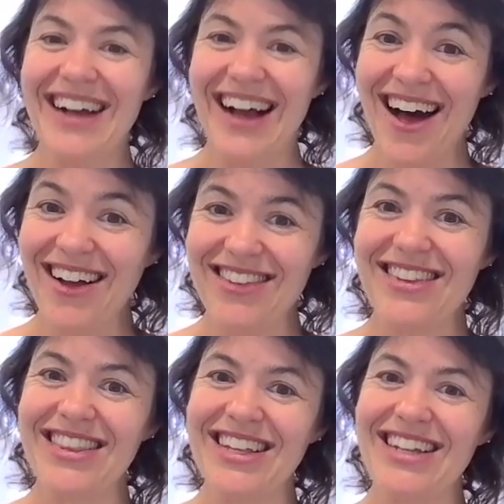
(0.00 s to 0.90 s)
us,
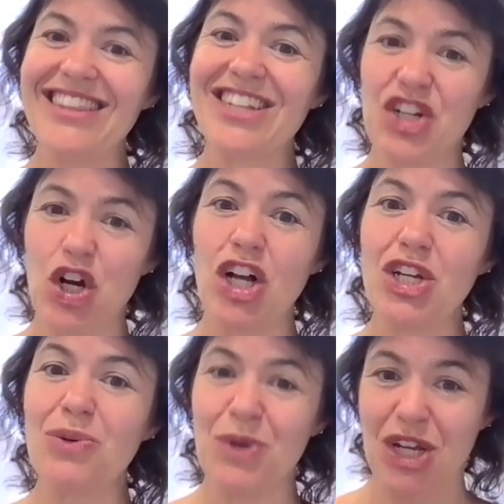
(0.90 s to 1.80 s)
and the
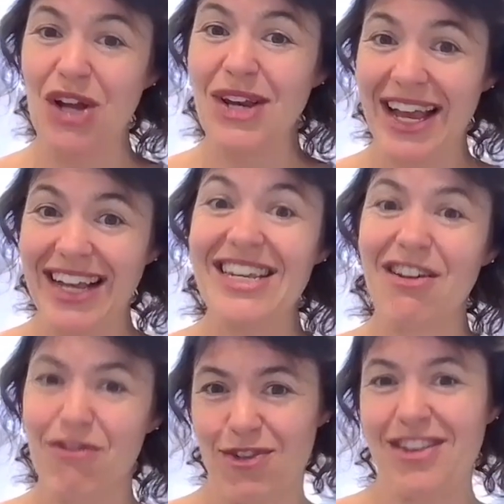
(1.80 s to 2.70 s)
charge would go
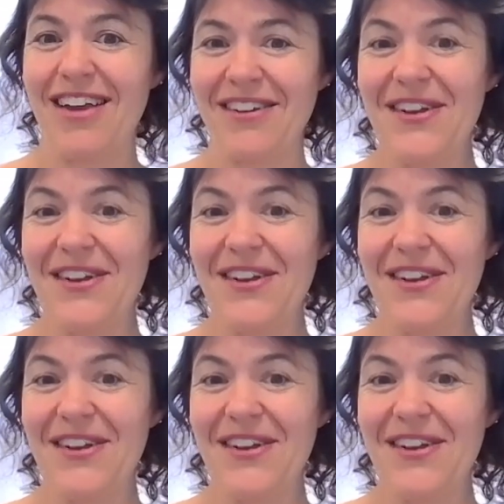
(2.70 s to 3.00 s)
negative. So